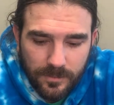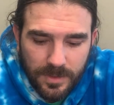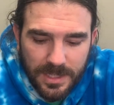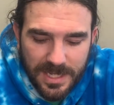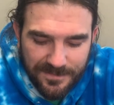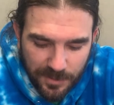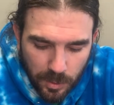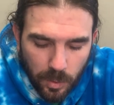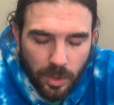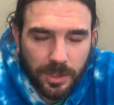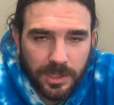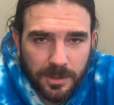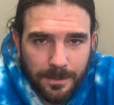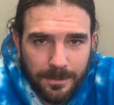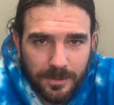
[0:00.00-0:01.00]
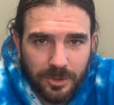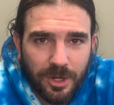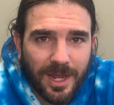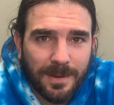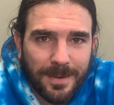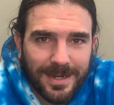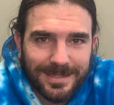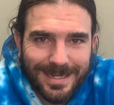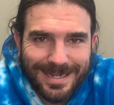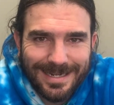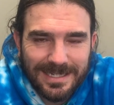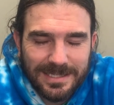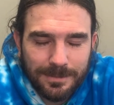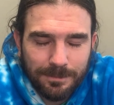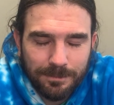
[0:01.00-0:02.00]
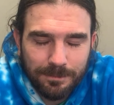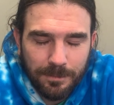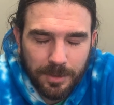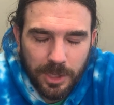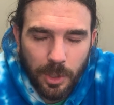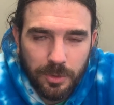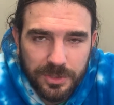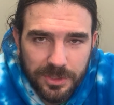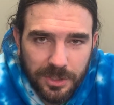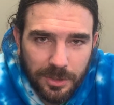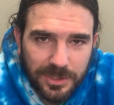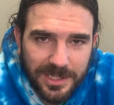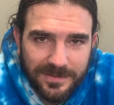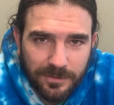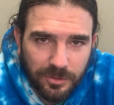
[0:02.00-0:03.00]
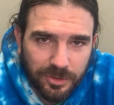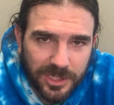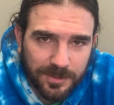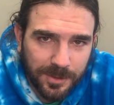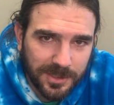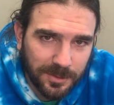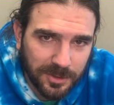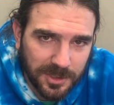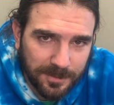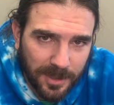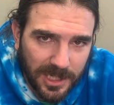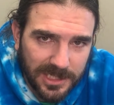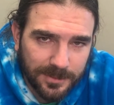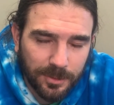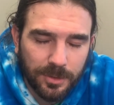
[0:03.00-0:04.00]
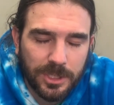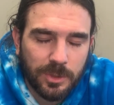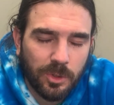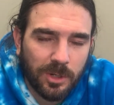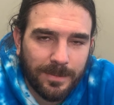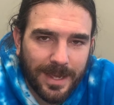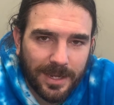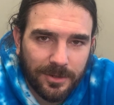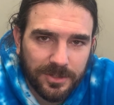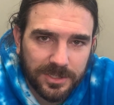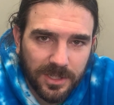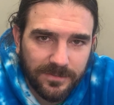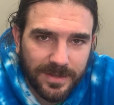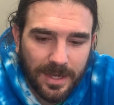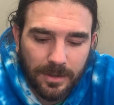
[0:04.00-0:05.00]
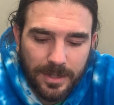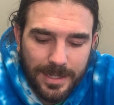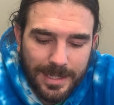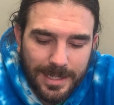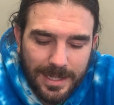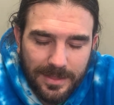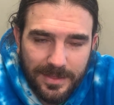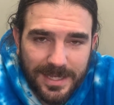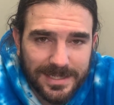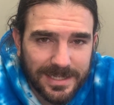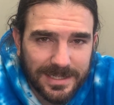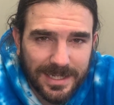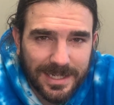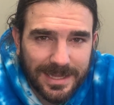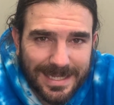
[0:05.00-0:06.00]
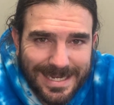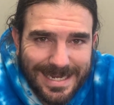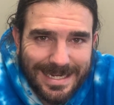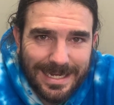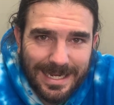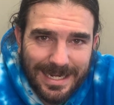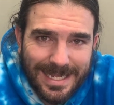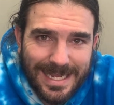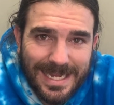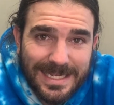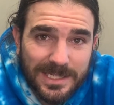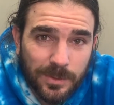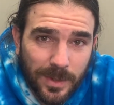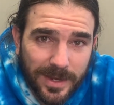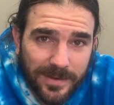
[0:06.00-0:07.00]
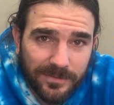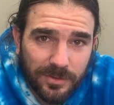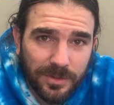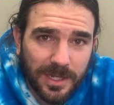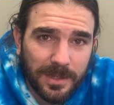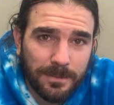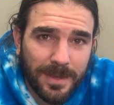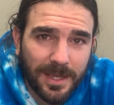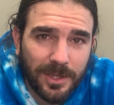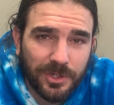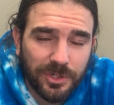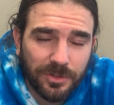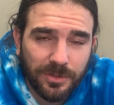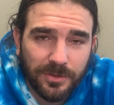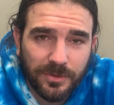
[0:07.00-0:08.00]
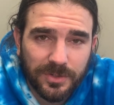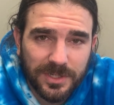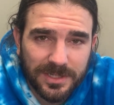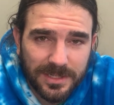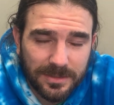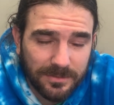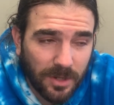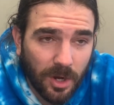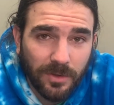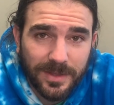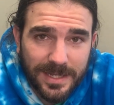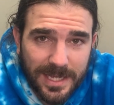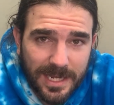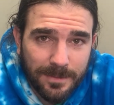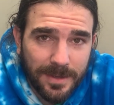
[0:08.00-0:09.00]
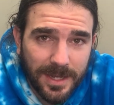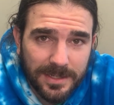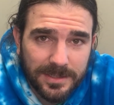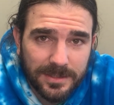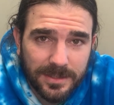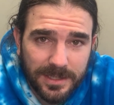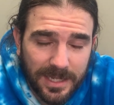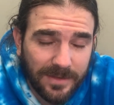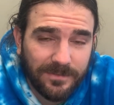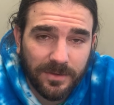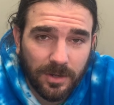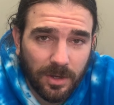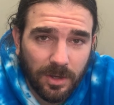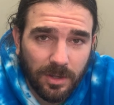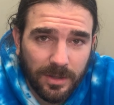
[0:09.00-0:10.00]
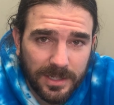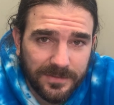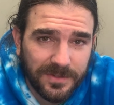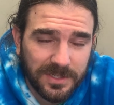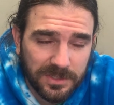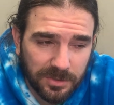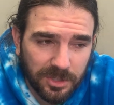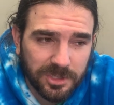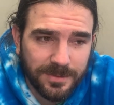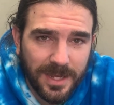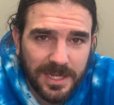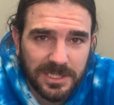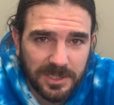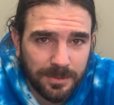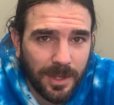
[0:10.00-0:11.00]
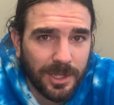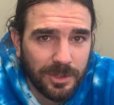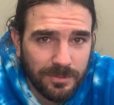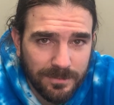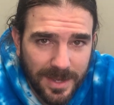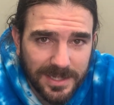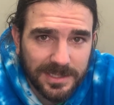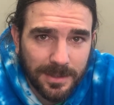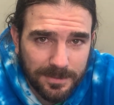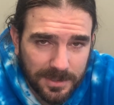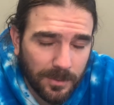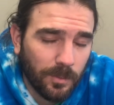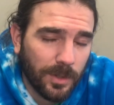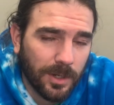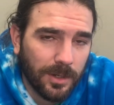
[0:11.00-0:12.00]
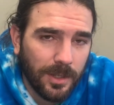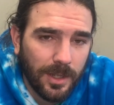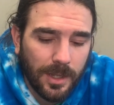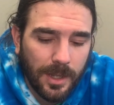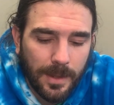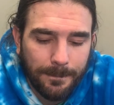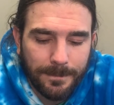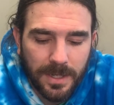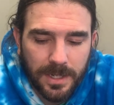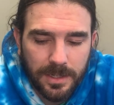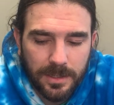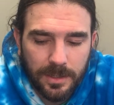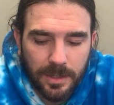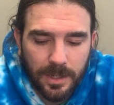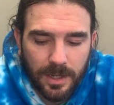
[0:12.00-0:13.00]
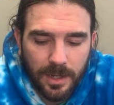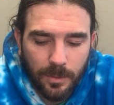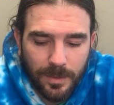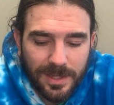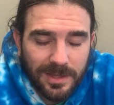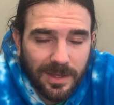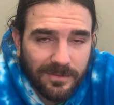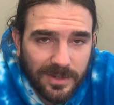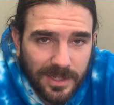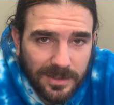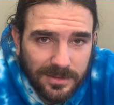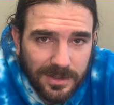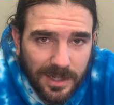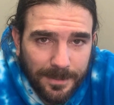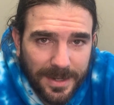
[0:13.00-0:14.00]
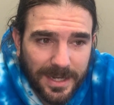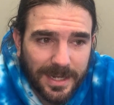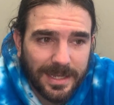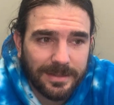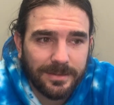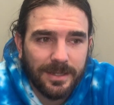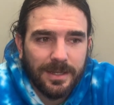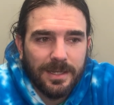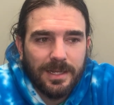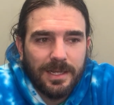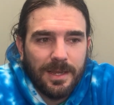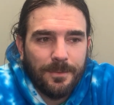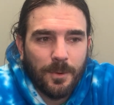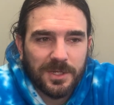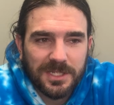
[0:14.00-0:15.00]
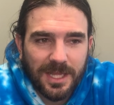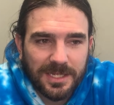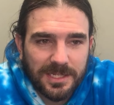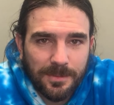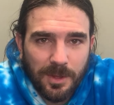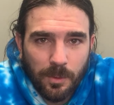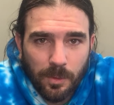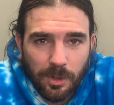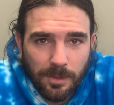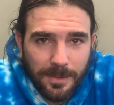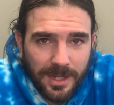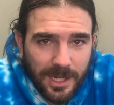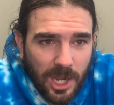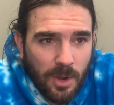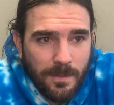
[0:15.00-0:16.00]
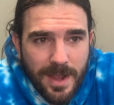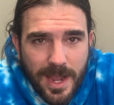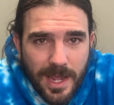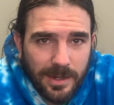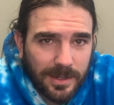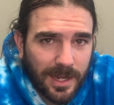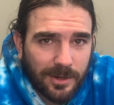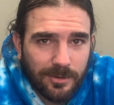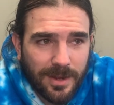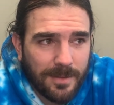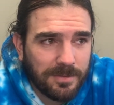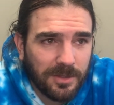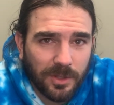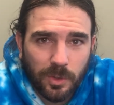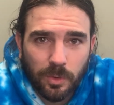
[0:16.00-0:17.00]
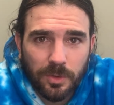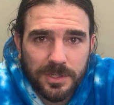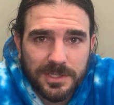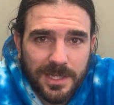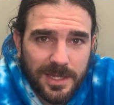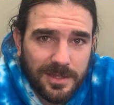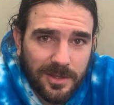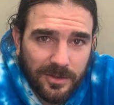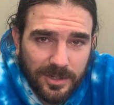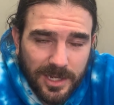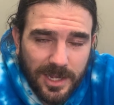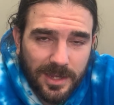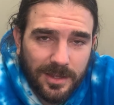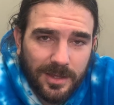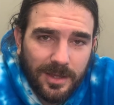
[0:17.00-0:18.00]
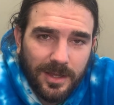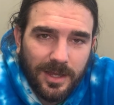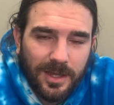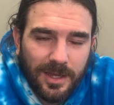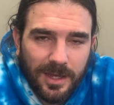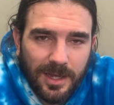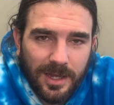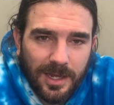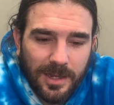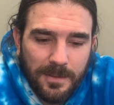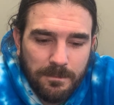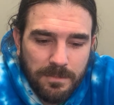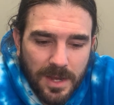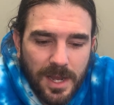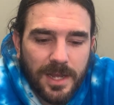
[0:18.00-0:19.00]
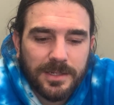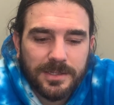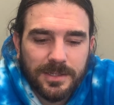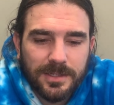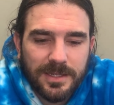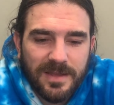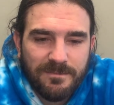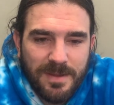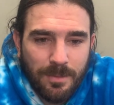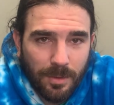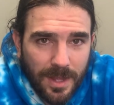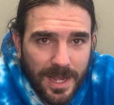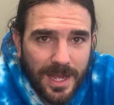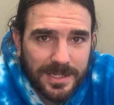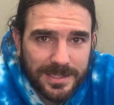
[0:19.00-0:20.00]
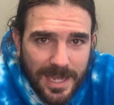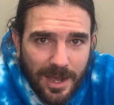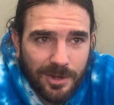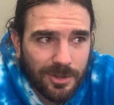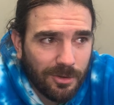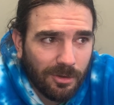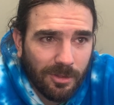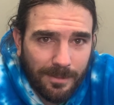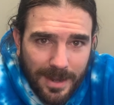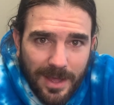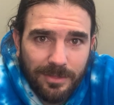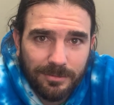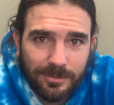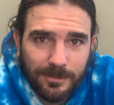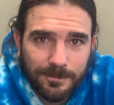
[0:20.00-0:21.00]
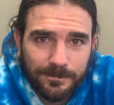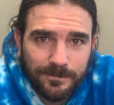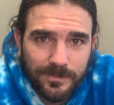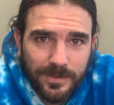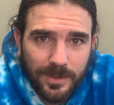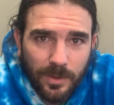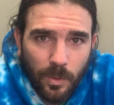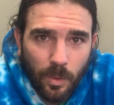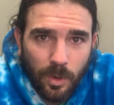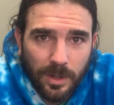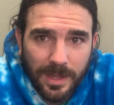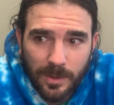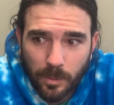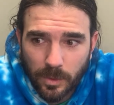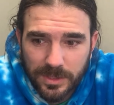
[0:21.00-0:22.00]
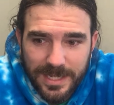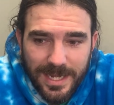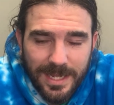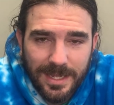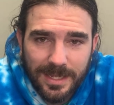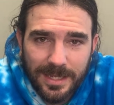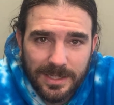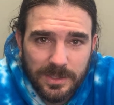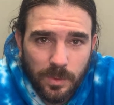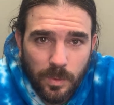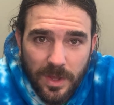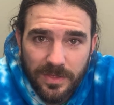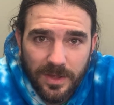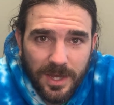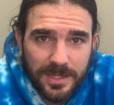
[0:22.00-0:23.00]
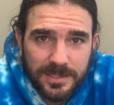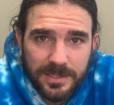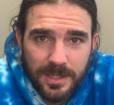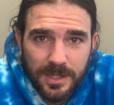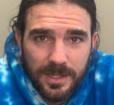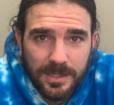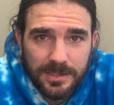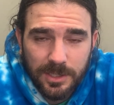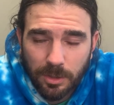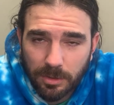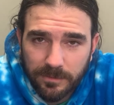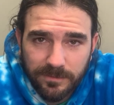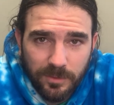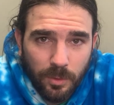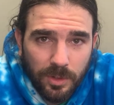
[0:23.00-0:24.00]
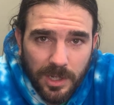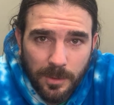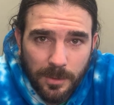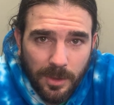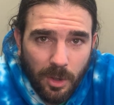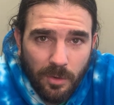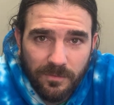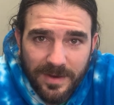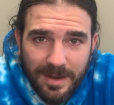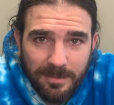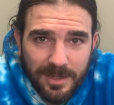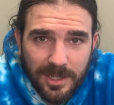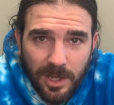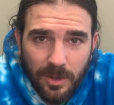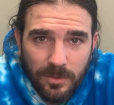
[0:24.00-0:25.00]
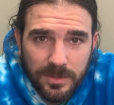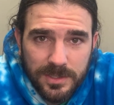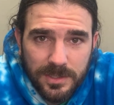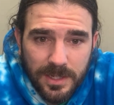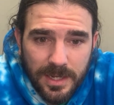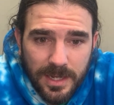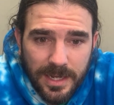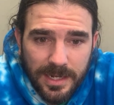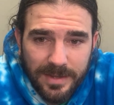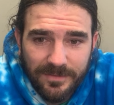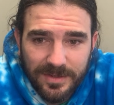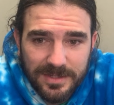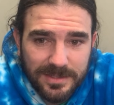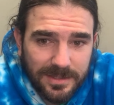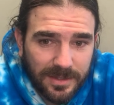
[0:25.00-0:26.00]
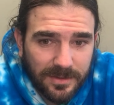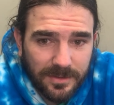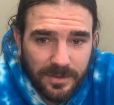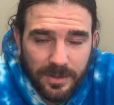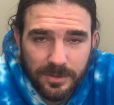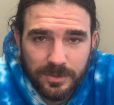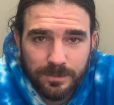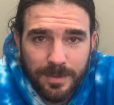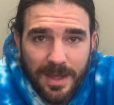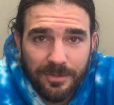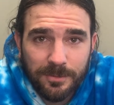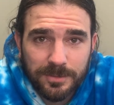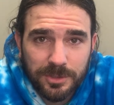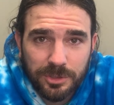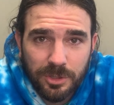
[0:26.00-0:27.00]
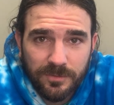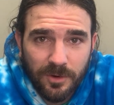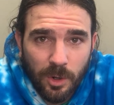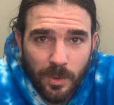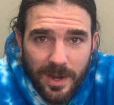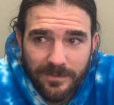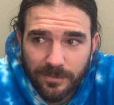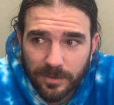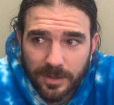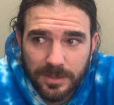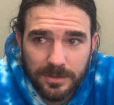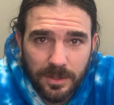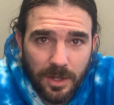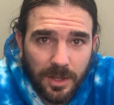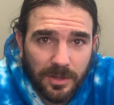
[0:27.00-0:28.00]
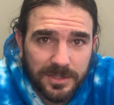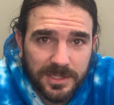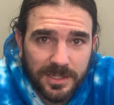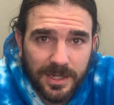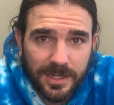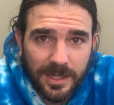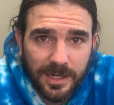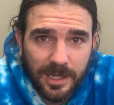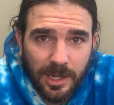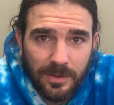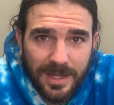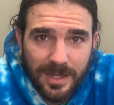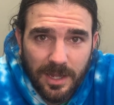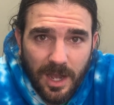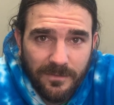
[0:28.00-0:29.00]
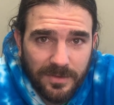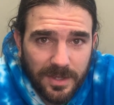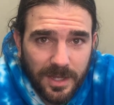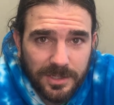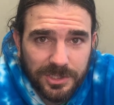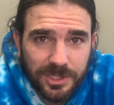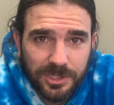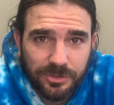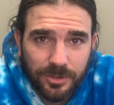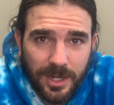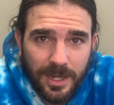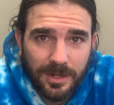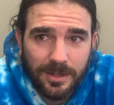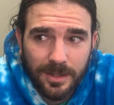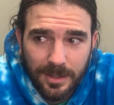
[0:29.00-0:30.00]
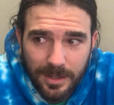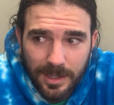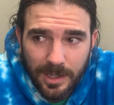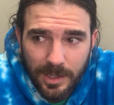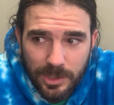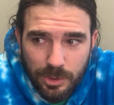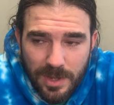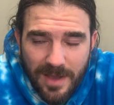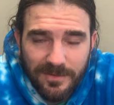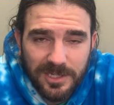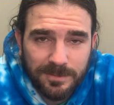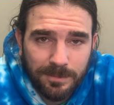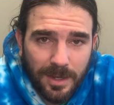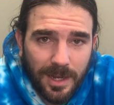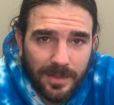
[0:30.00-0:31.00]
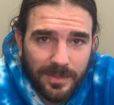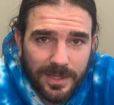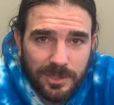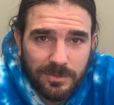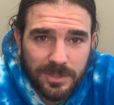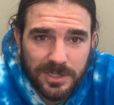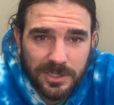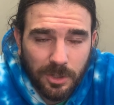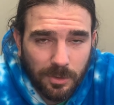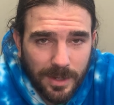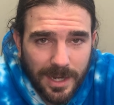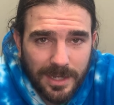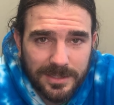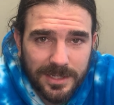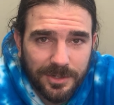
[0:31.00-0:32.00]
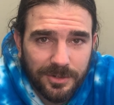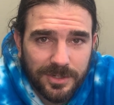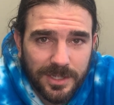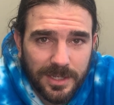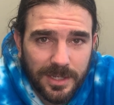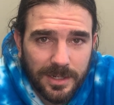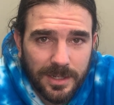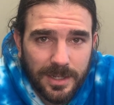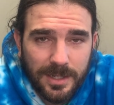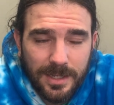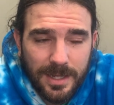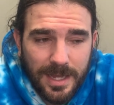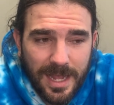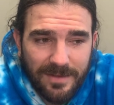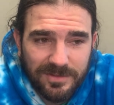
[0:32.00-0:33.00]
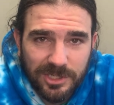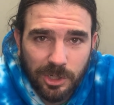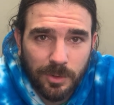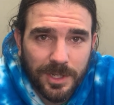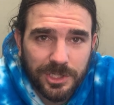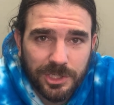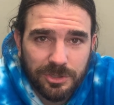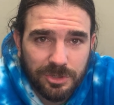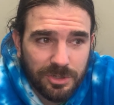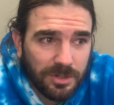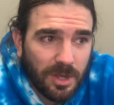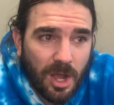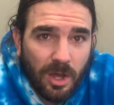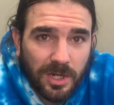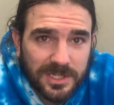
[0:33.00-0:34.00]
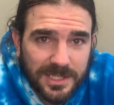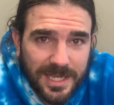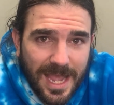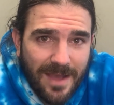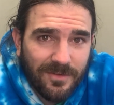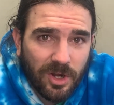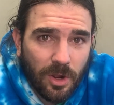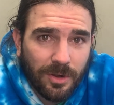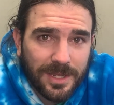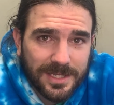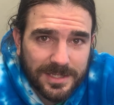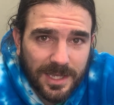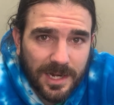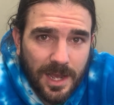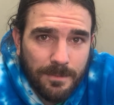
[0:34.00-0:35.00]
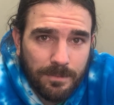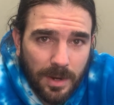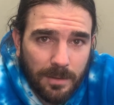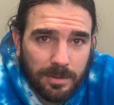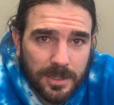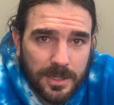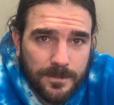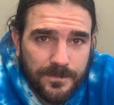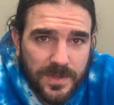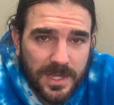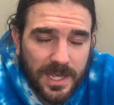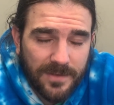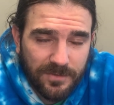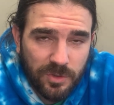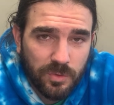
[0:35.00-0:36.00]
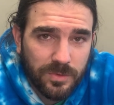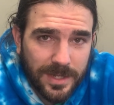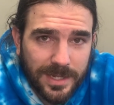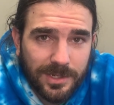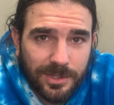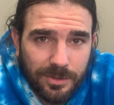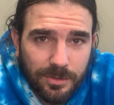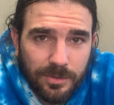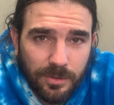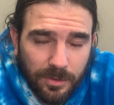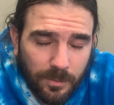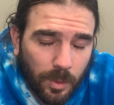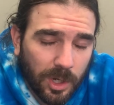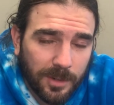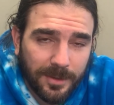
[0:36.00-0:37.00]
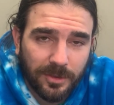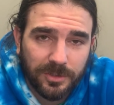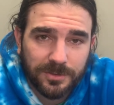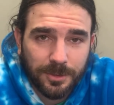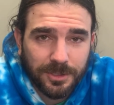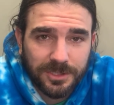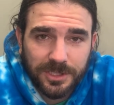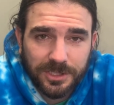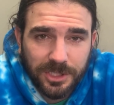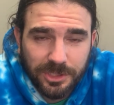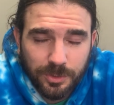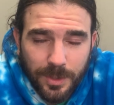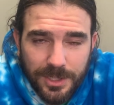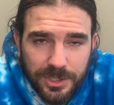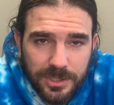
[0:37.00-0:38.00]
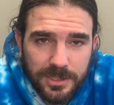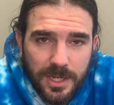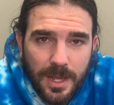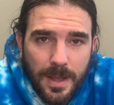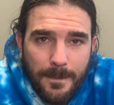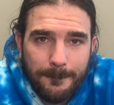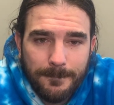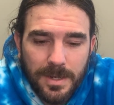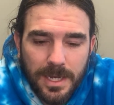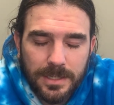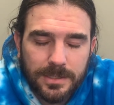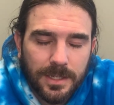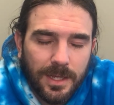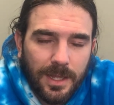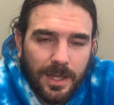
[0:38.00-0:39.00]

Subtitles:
if you're wanting to try to maintain as close to those leave no trace principles as possible, and you want to pack your stuff out, this is a clean and easy way of doing it, making sure that there's hardly any mess, if at all. If there's a mess, it's probably you messed up somewhere. But we loved it. I mean, it wasn't like something we're going to be like, oh man, I crapped in the coolest thing the other day. But if people ask, how do you go to the bathroom? Or like we're taking it with us to go to Florida when the whole family goes, and if it's the bathrooms are too far away for all of a sudden I got to go, that coffee hits just right, you have a spot that you can just go right outside your tent, have zero issues. You can honestly have it already set up probably if you need to or worry about those emergency situations. But